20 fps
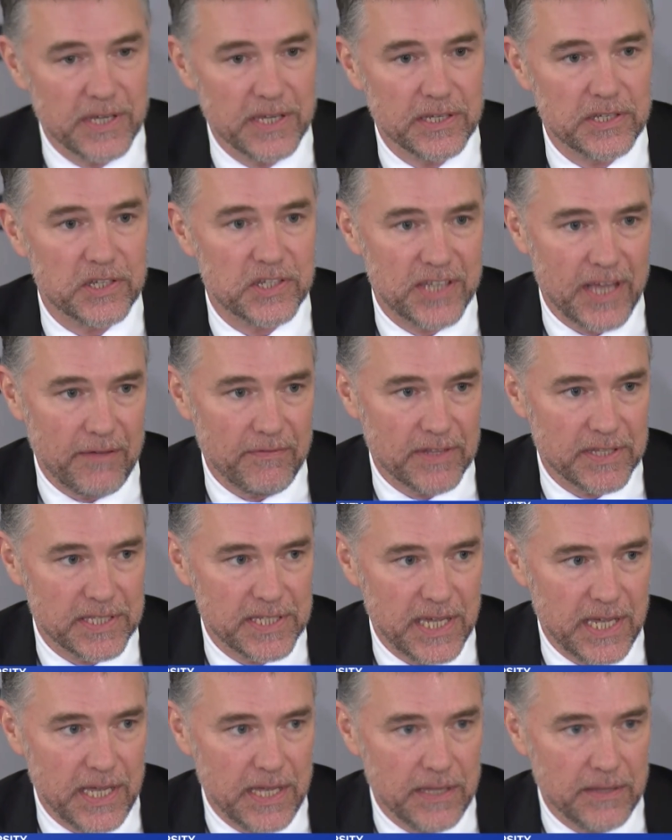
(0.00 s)
the
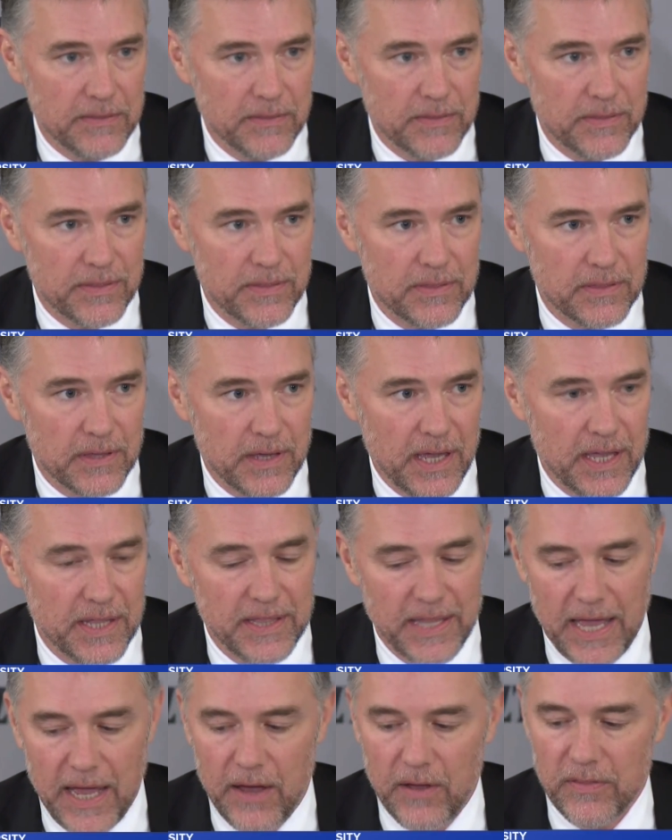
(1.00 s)
17th
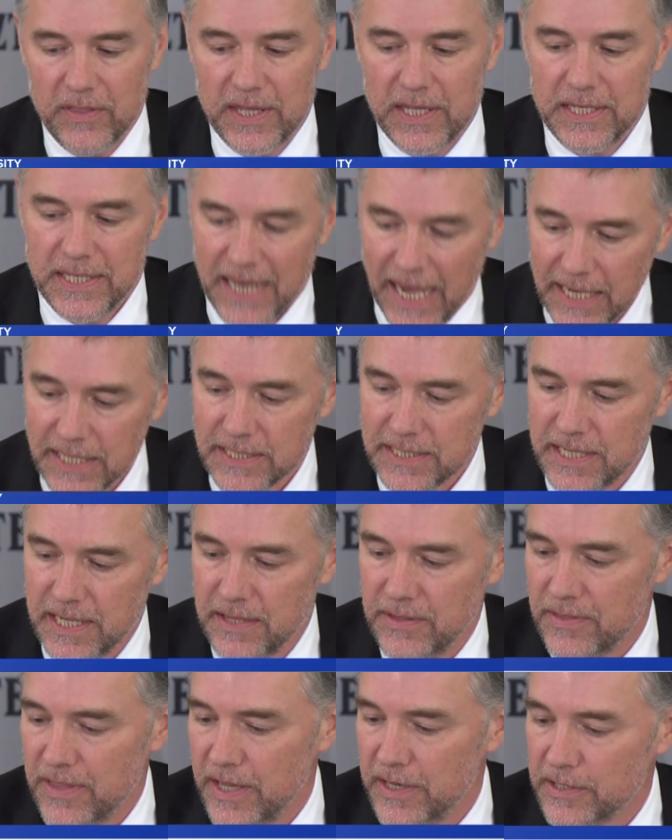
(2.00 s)
and now the
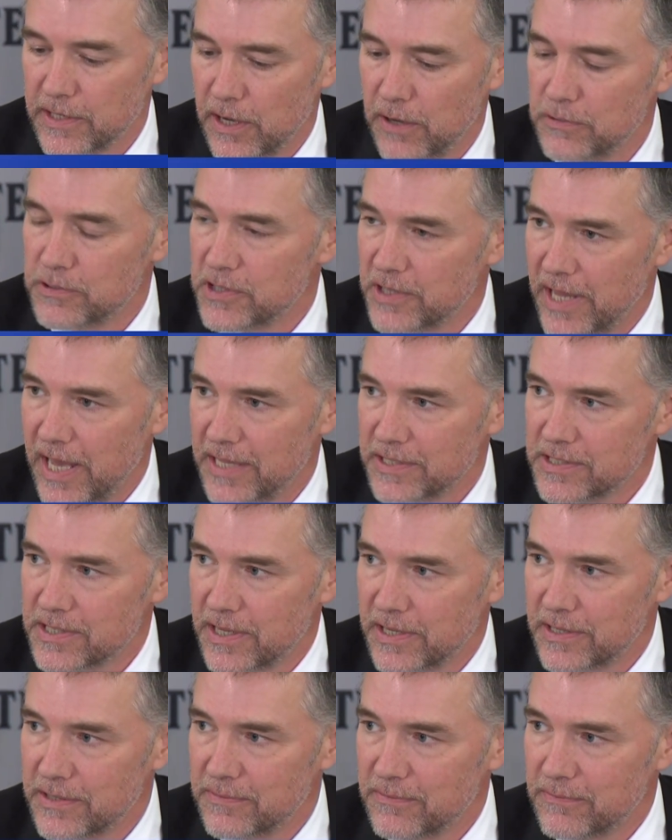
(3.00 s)
19th head coach in Aztec